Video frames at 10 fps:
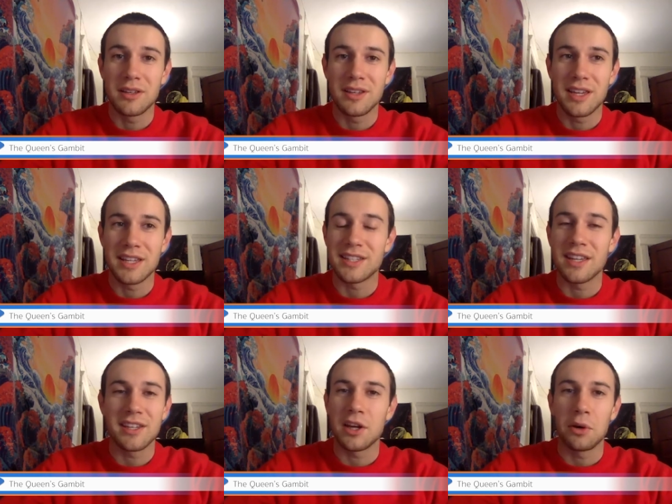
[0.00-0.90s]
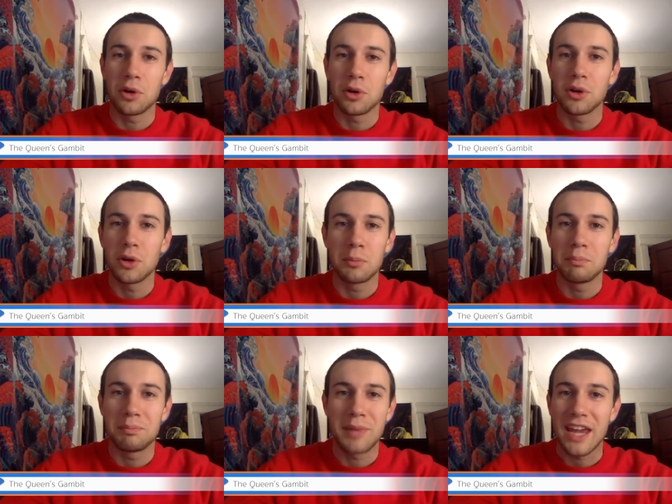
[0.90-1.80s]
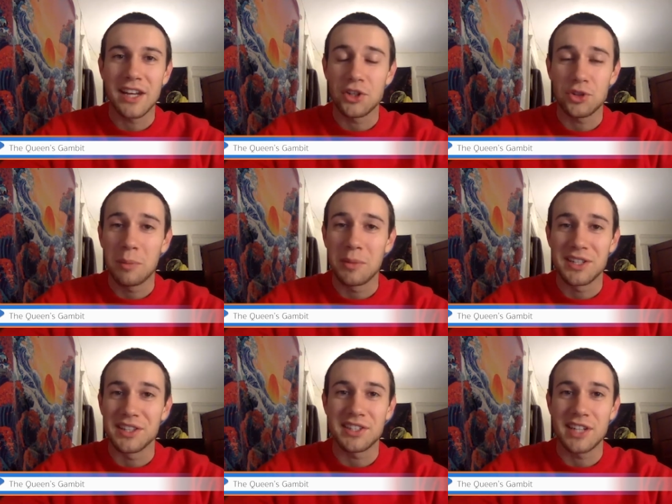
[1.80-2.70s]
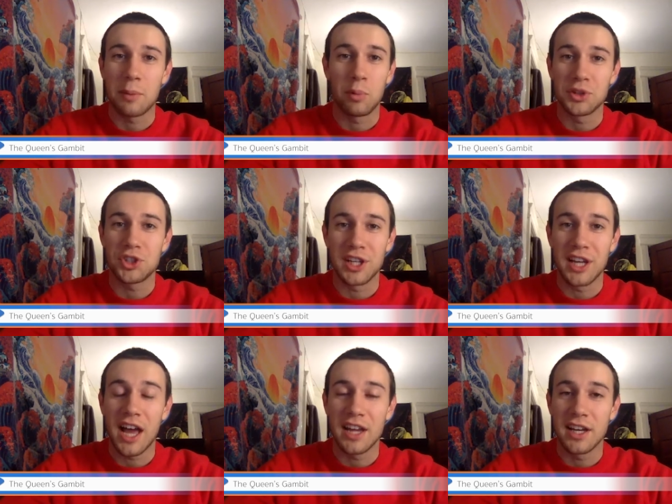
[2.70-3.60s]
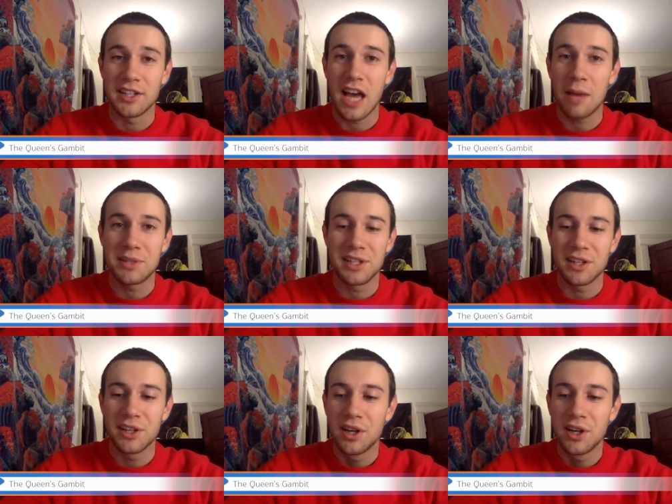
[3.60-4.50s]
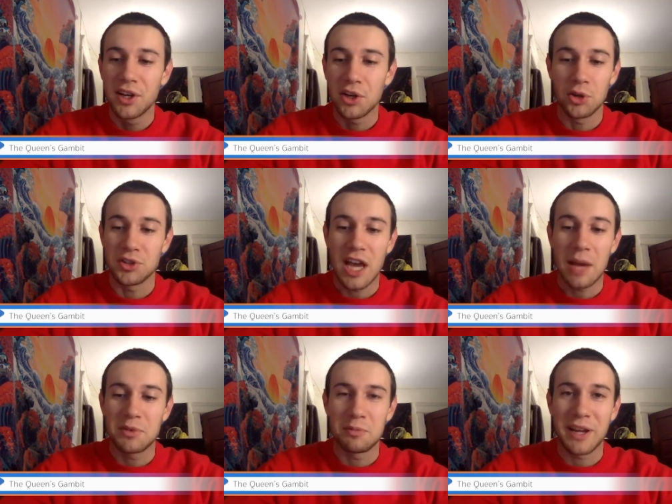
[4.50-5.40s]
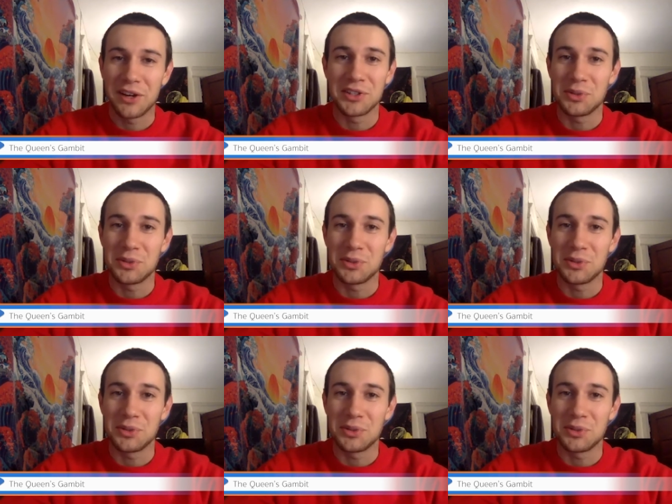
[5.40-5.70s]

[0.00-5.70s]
it you know her her pain and trauma didn't stop once she got adopted her adoptive parents